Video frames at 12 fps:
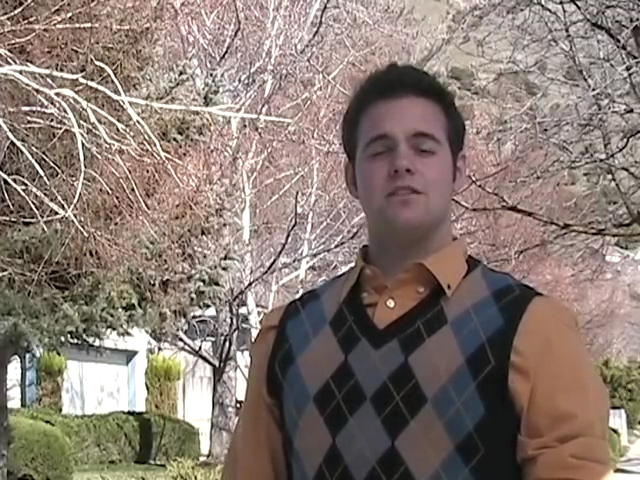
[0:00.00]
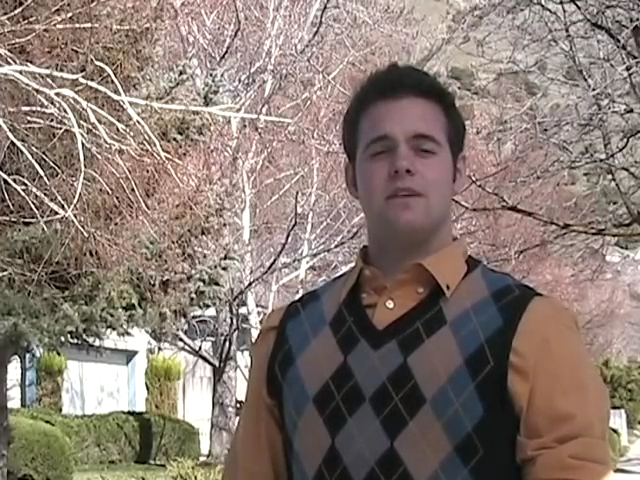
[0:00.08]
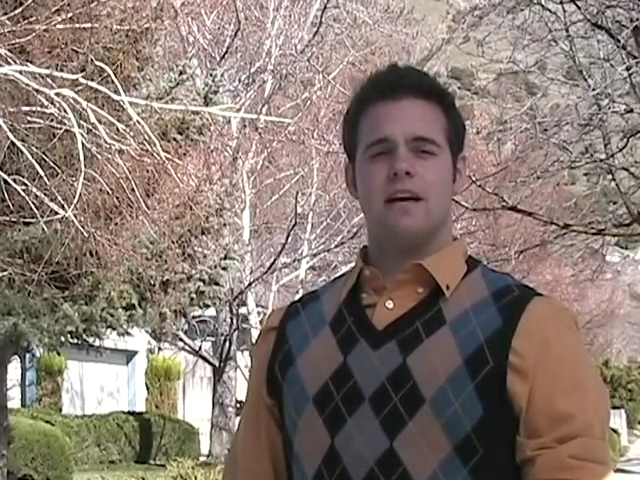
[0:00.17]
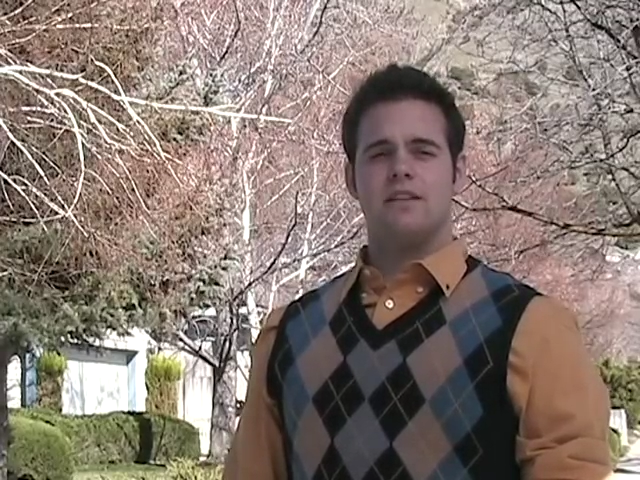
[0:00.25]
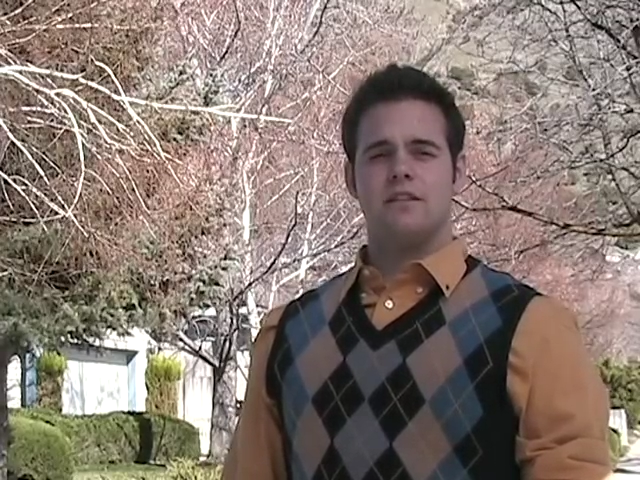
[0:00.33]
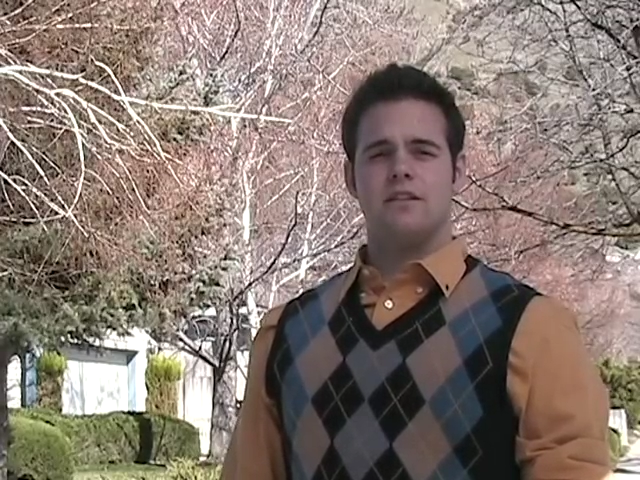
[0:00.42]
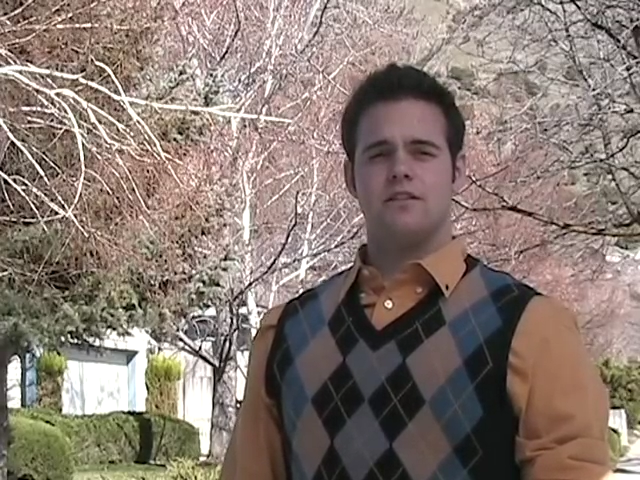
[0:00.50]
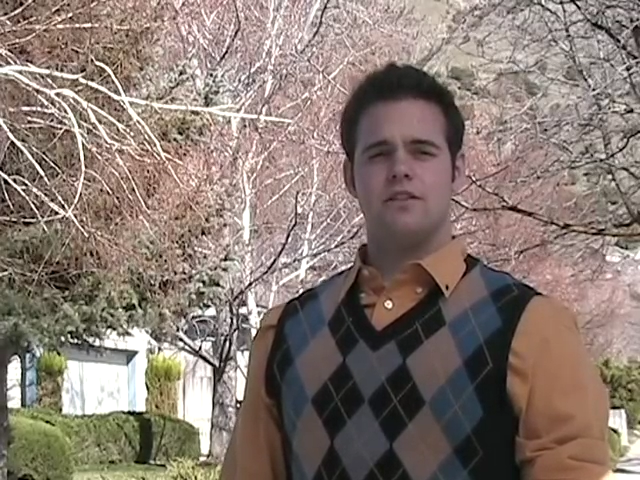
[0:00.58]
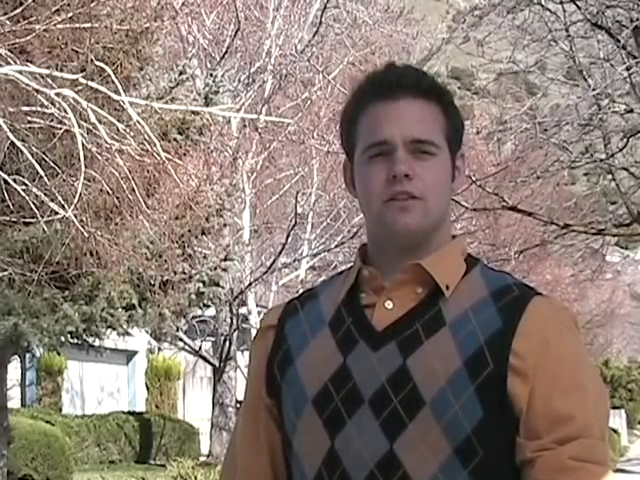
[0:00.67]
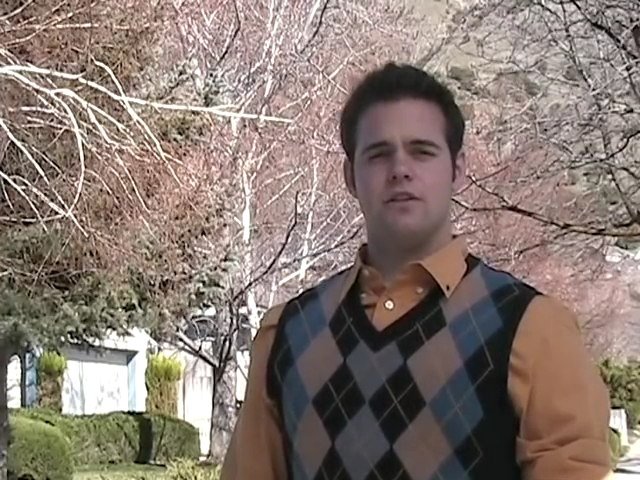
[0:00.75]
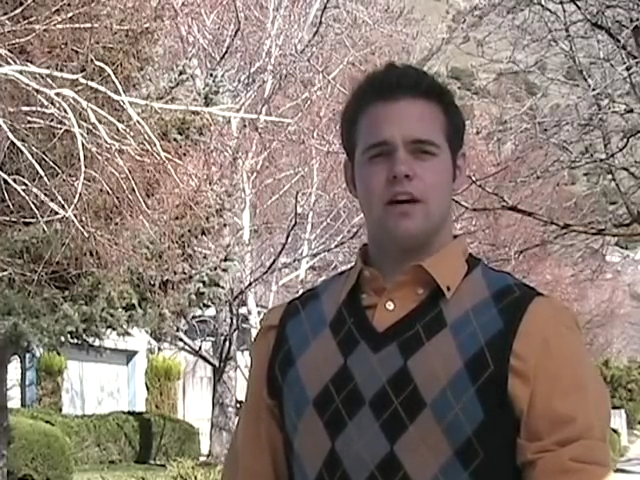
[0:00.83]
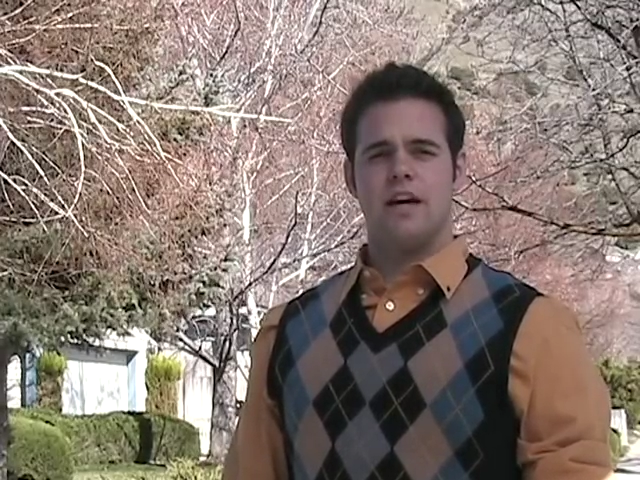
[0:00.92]
of accidents
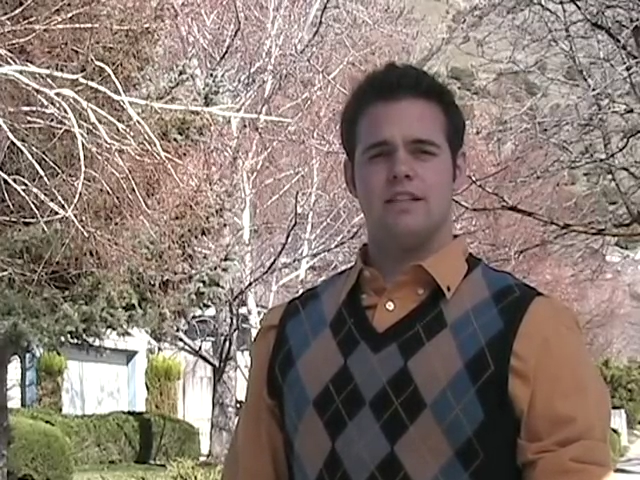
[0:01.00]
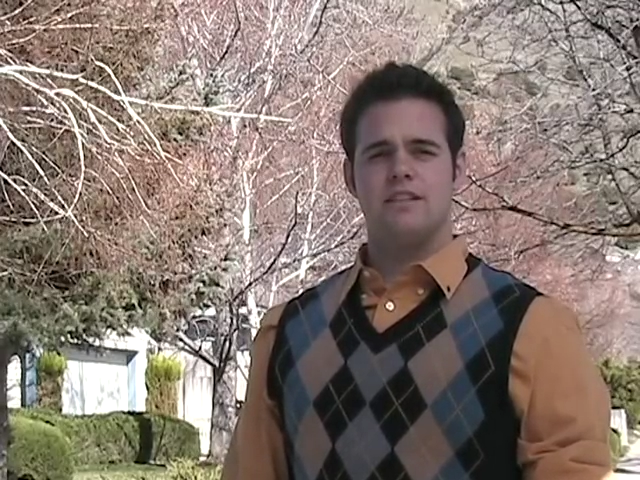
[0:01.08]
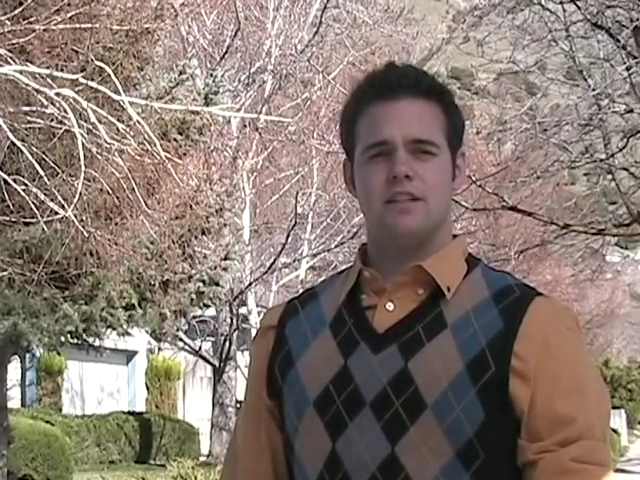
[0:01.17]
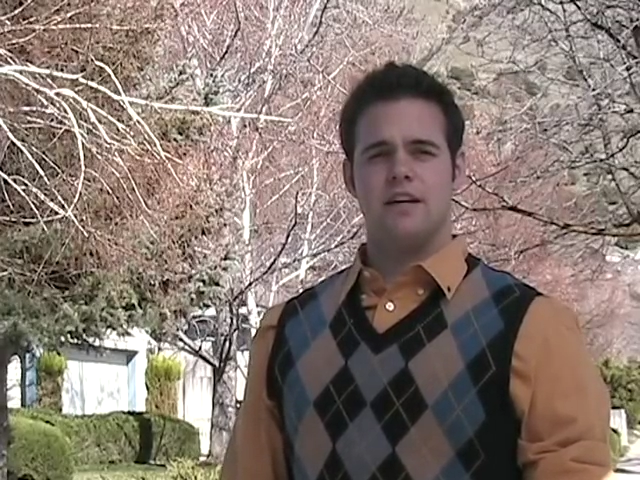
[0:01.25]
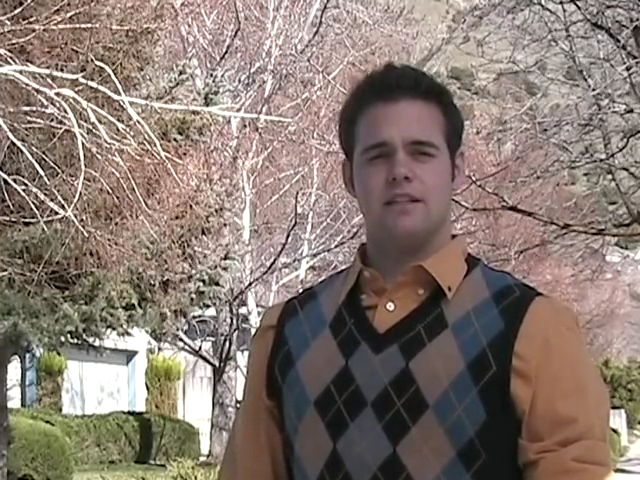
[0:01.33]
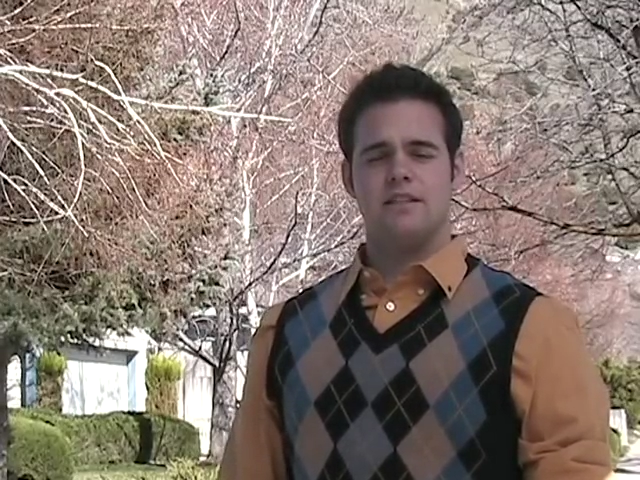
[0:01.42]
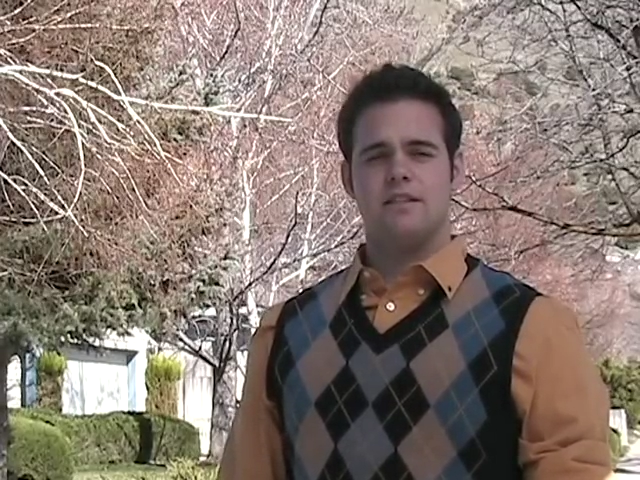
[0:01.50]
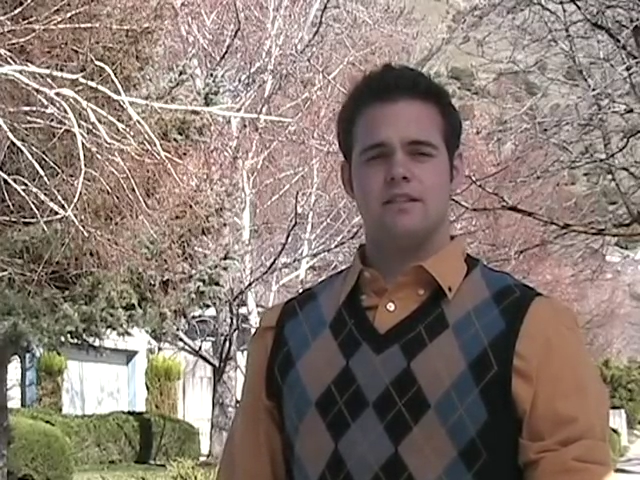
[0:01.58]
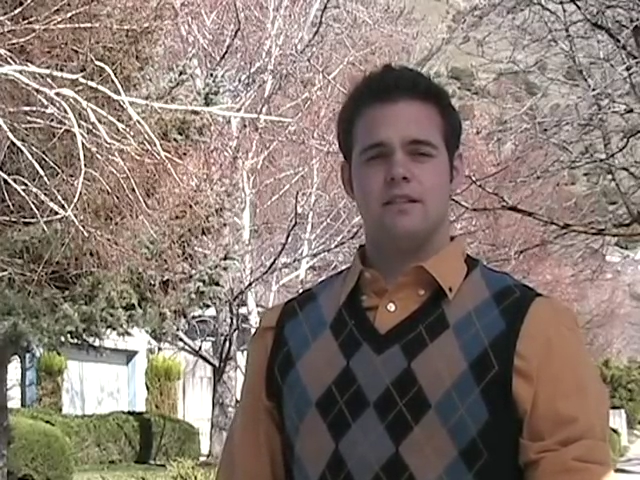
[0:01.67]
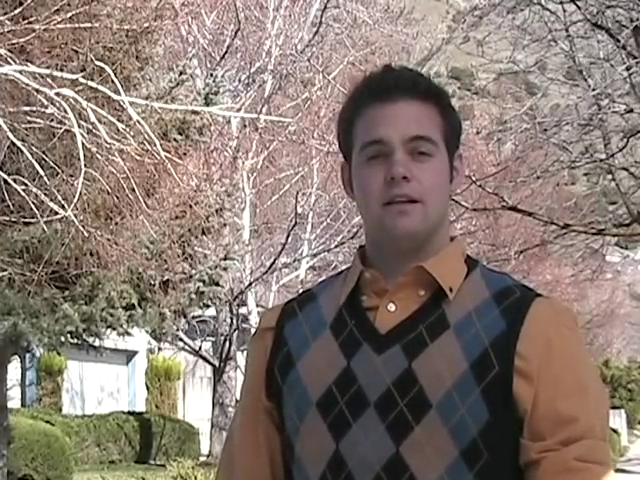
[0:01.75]
in the United States.